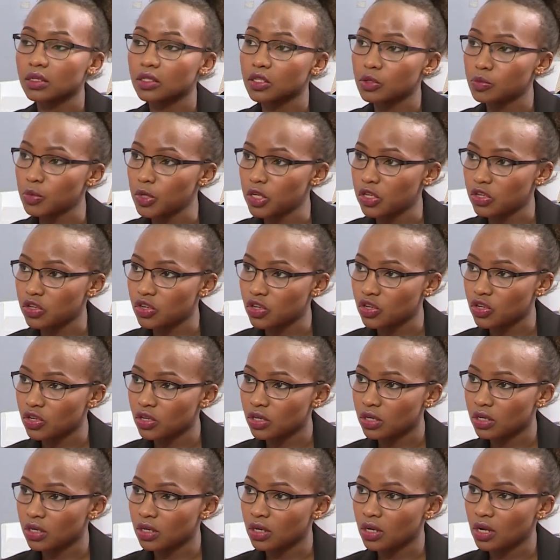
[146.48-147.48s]
speech
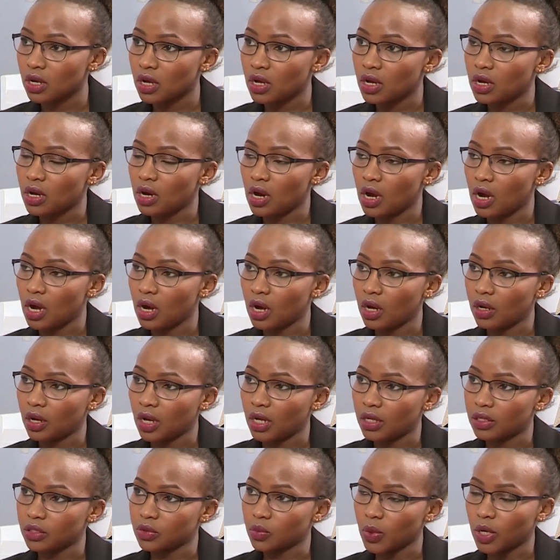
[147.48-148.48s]
uh,
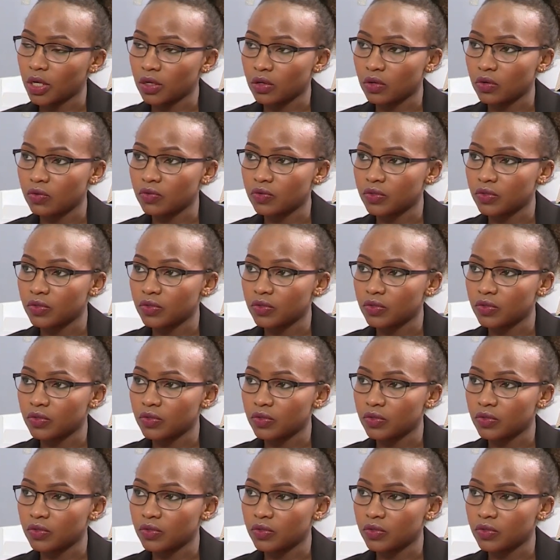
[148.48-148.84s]
as one of